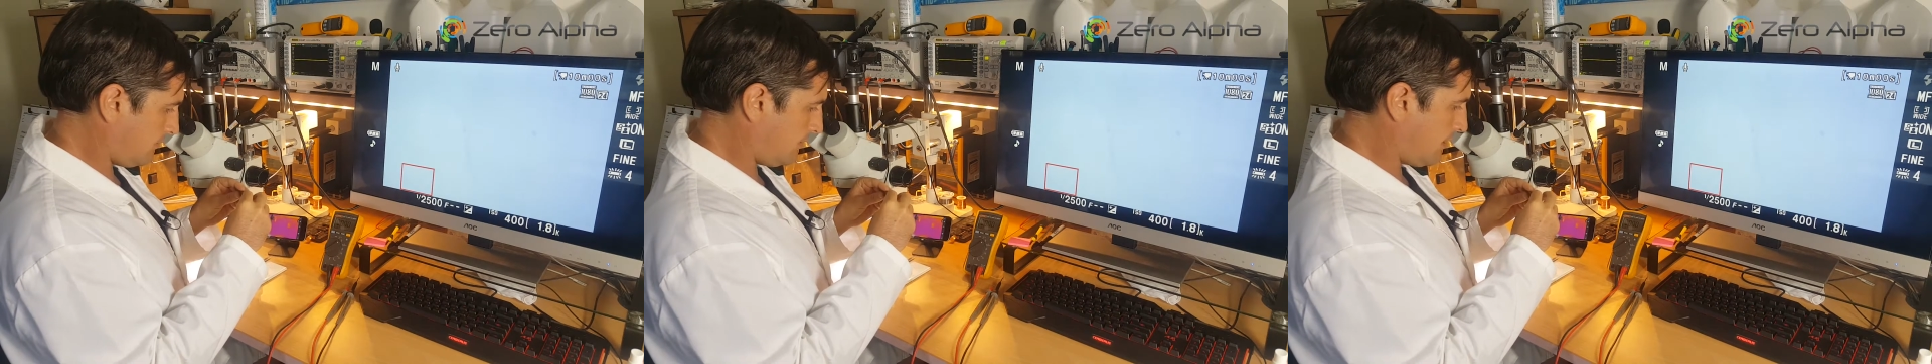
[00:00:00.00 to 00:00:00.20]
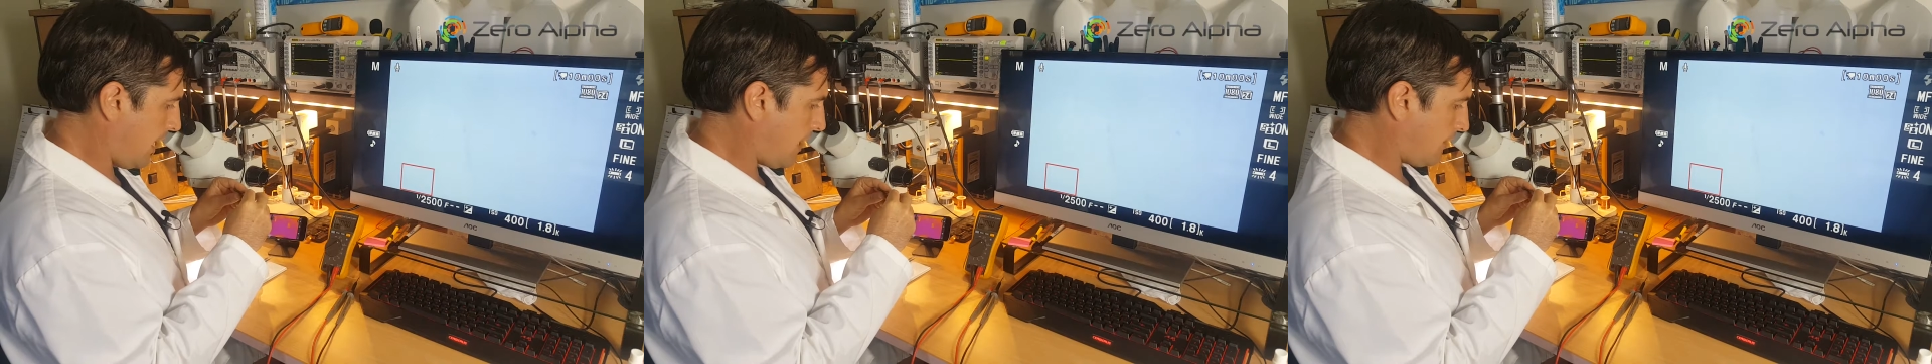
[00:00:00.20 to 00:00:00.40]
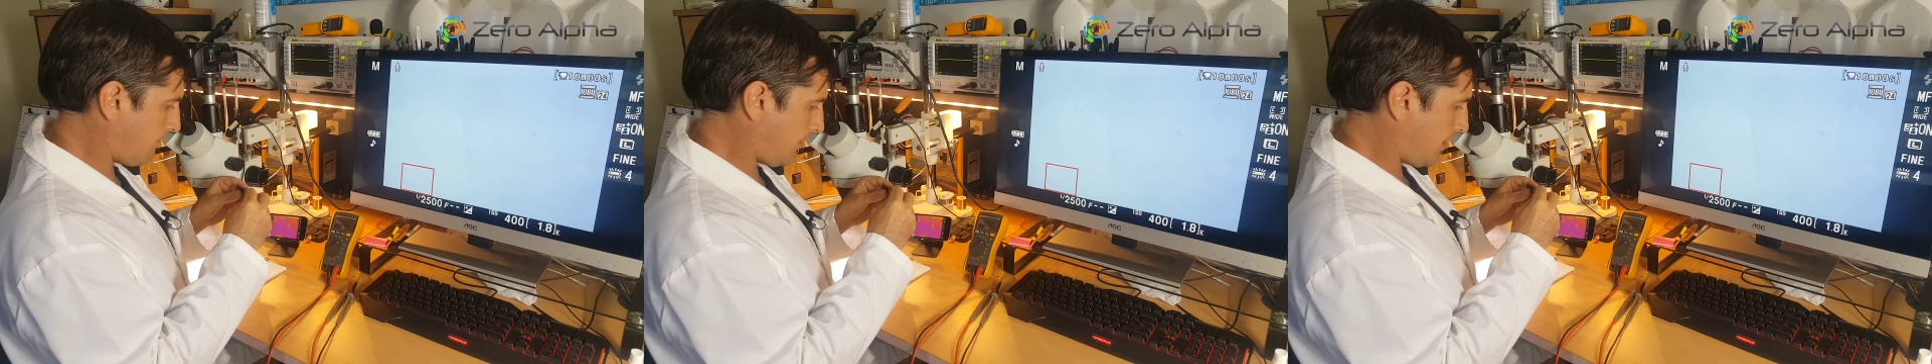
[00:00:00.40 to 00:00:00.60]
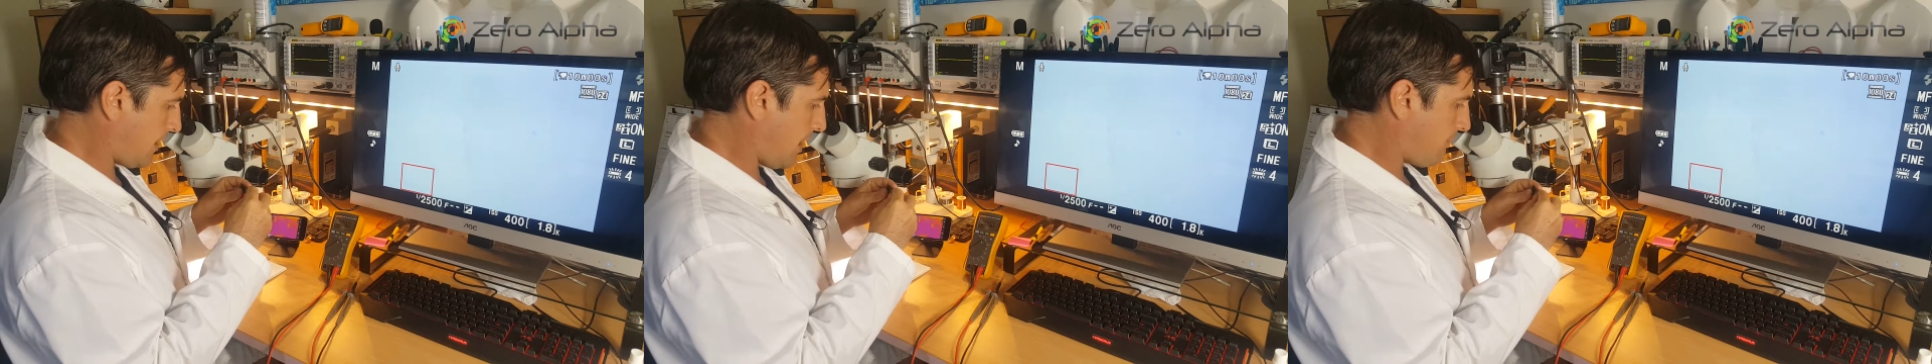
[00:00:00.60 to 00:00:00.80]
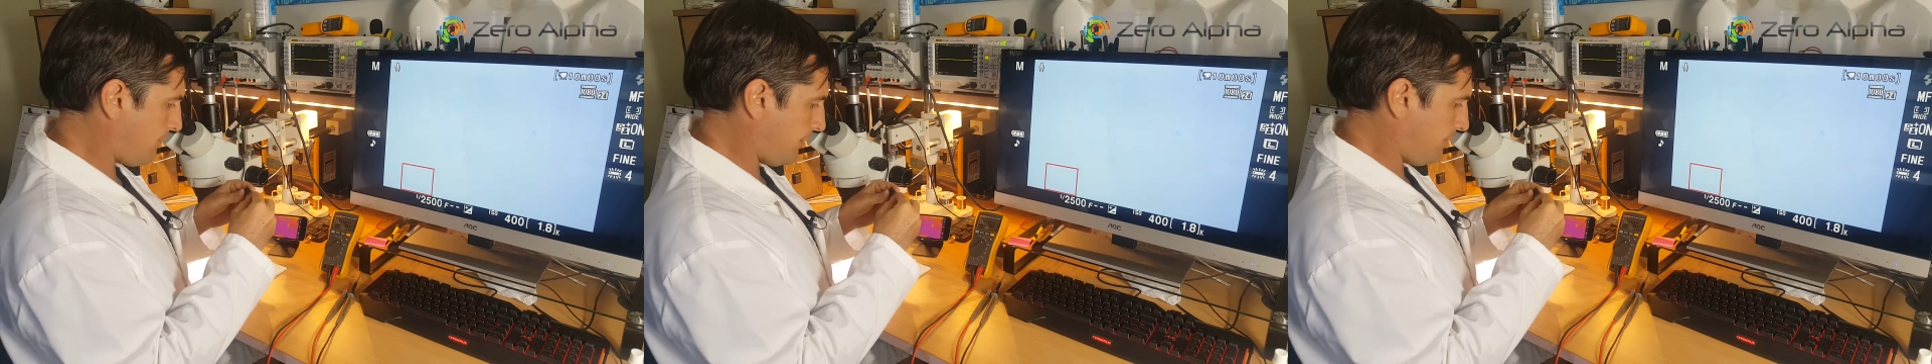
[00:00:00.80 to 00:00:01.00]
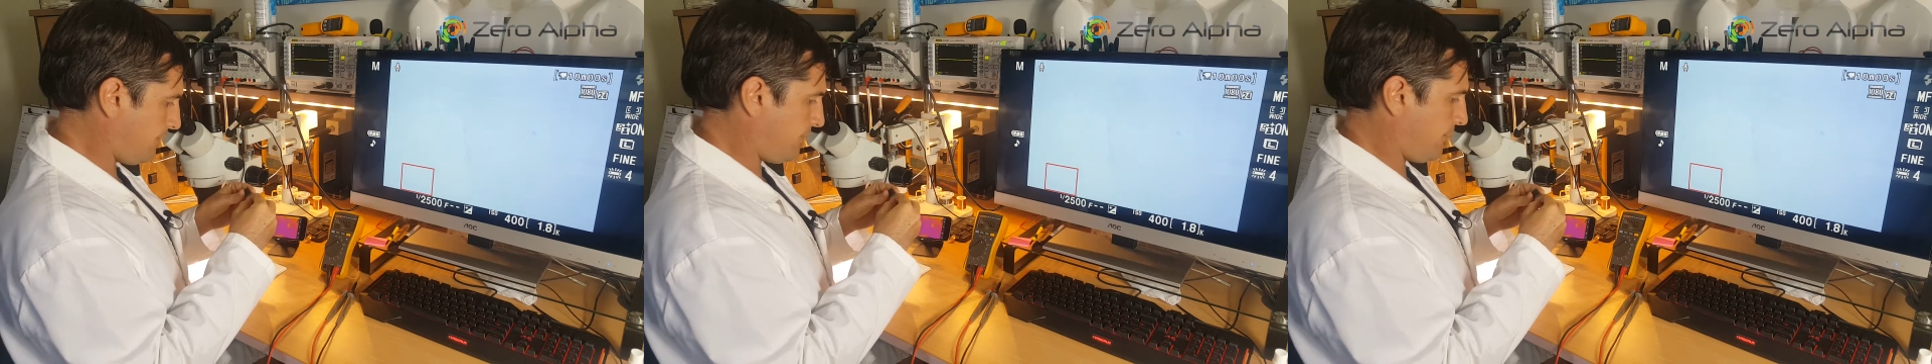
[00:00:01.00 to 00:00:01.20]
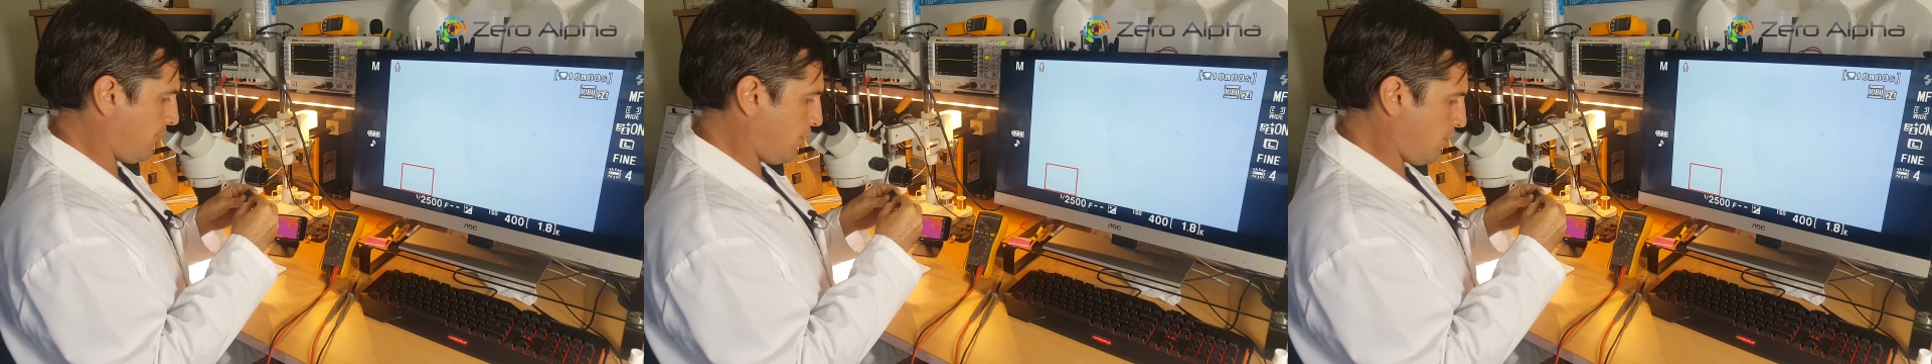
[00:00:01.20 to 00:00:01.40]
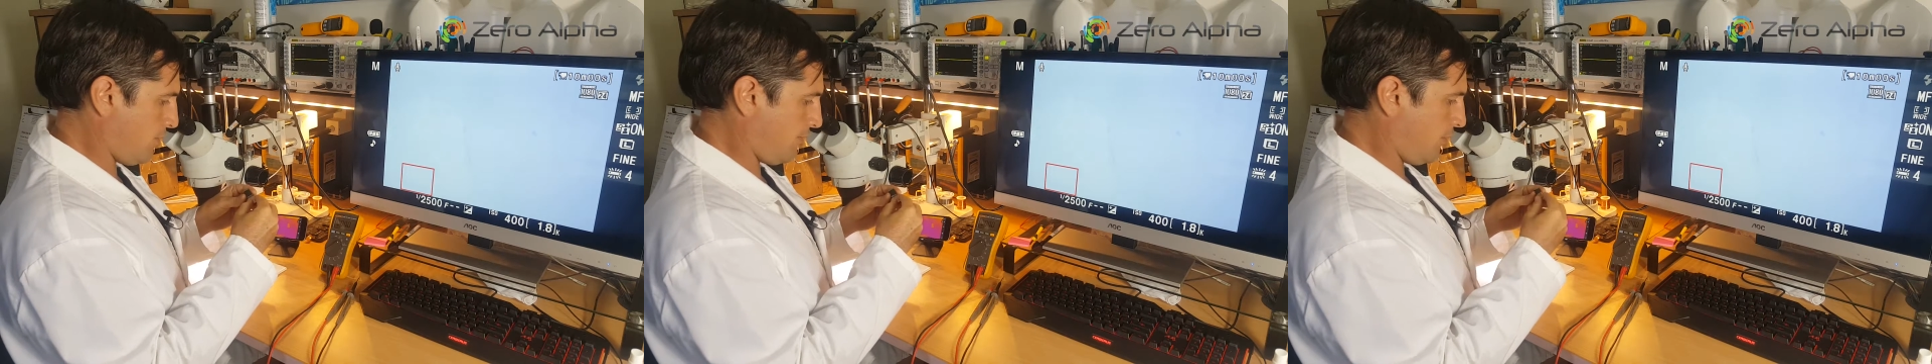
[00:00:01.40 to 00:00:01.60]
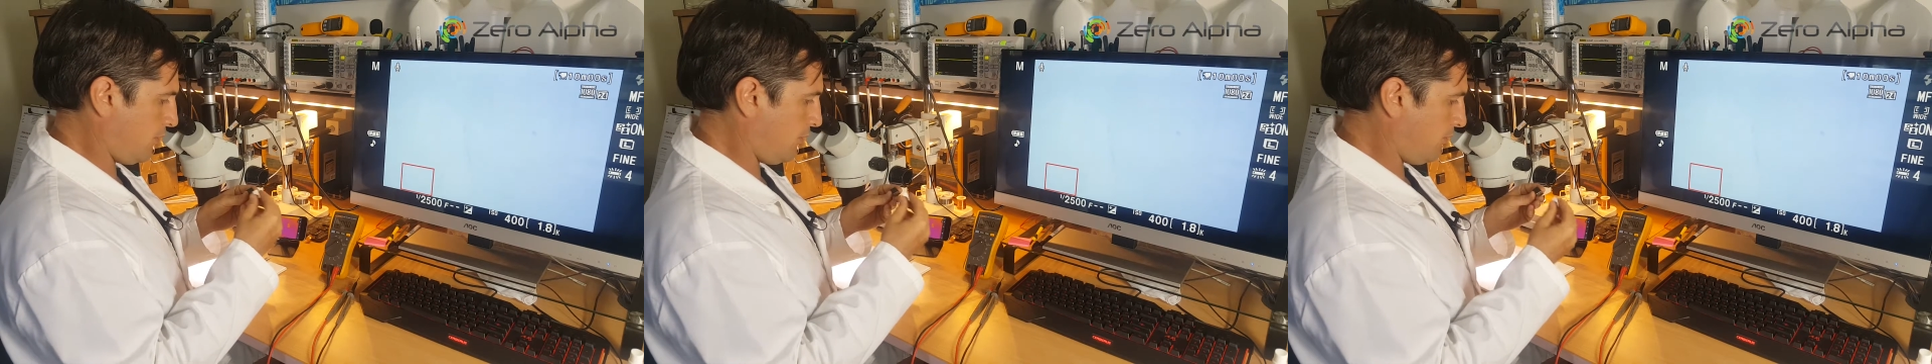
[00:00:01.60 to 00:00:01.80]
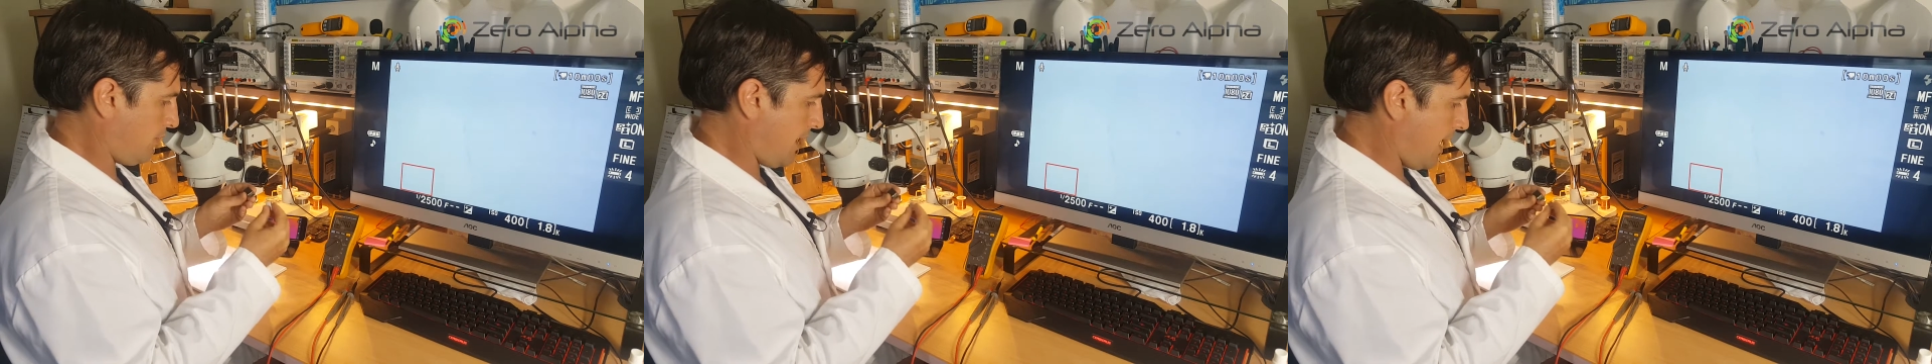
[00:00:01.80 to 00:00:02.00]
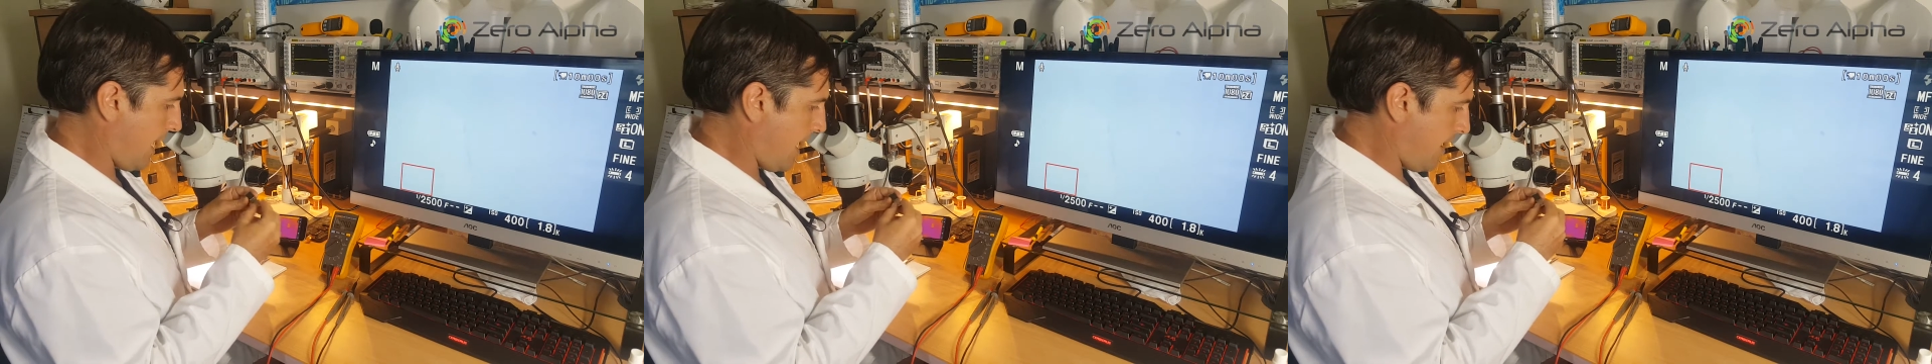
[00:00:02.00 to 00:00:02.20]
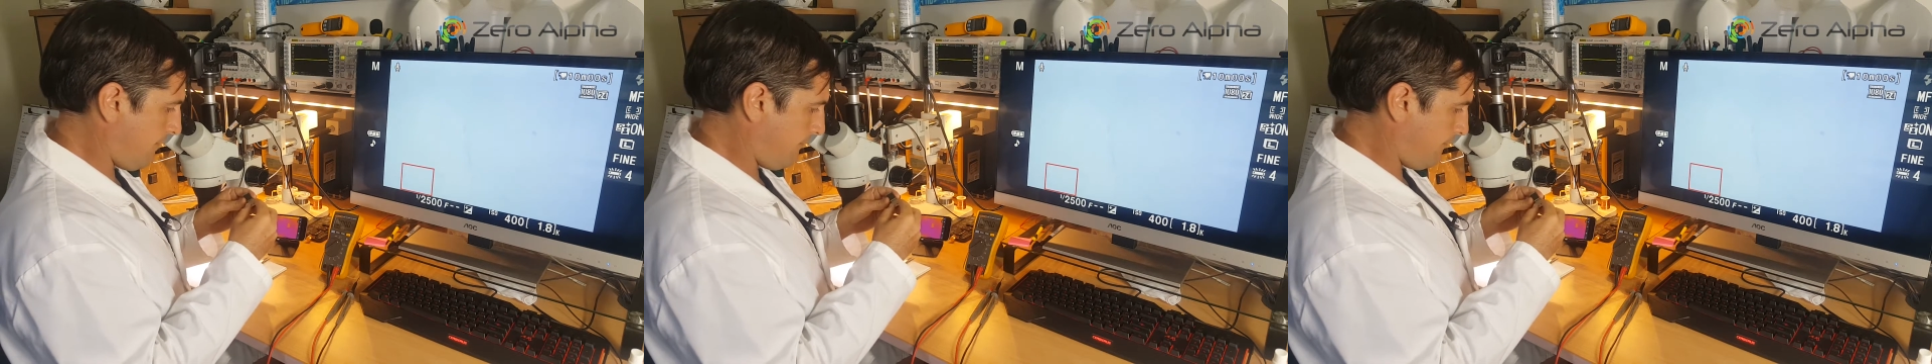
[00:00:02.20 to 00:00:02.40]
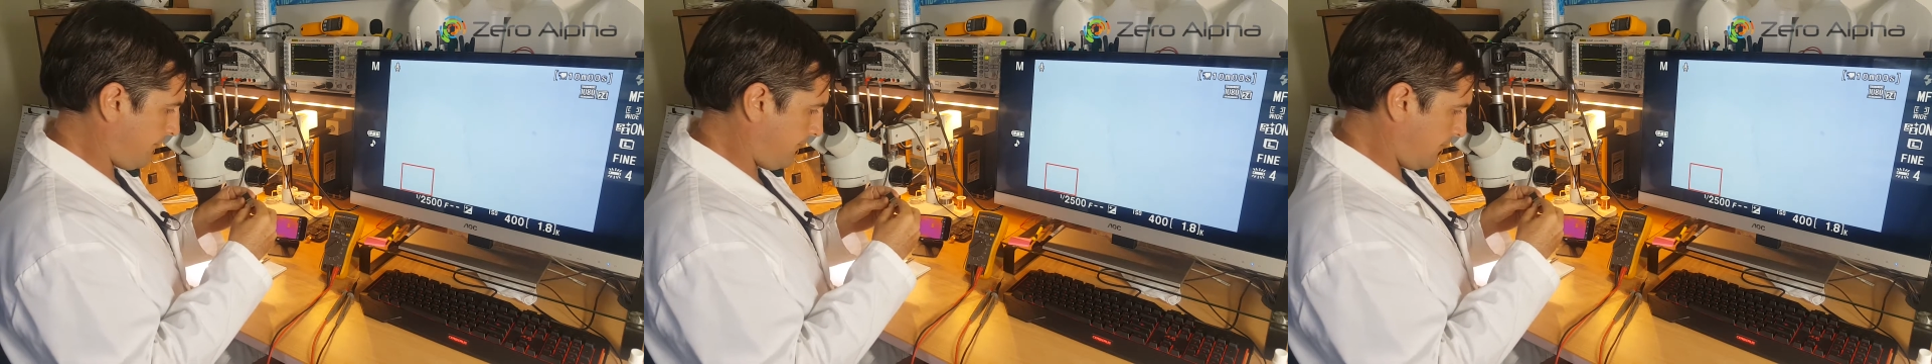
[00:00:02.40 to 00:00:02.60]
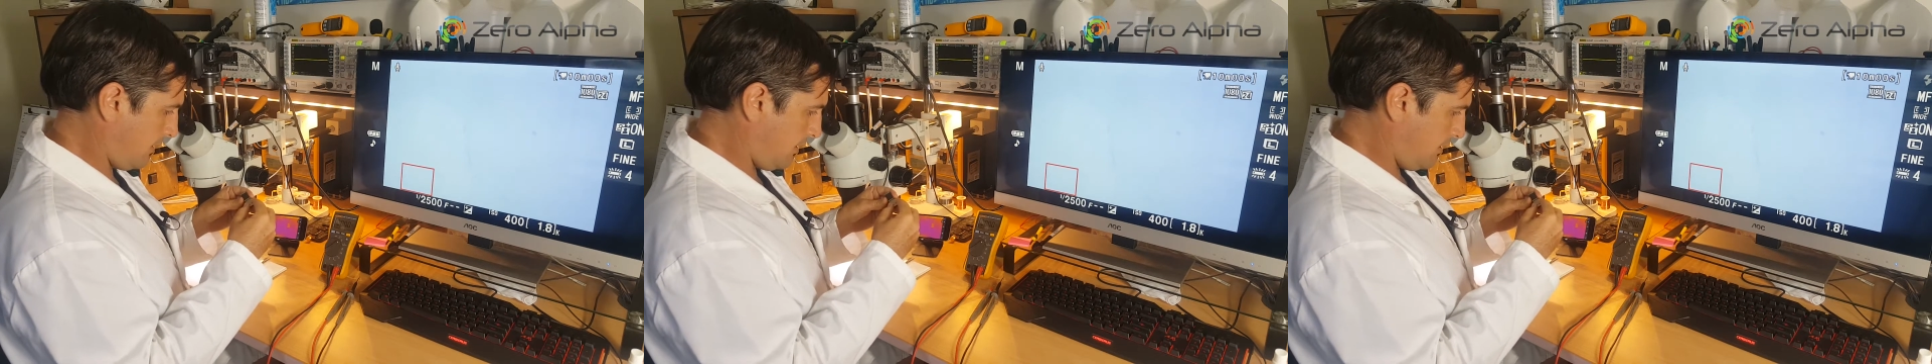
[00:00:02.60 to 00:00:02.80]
data recovery firm who have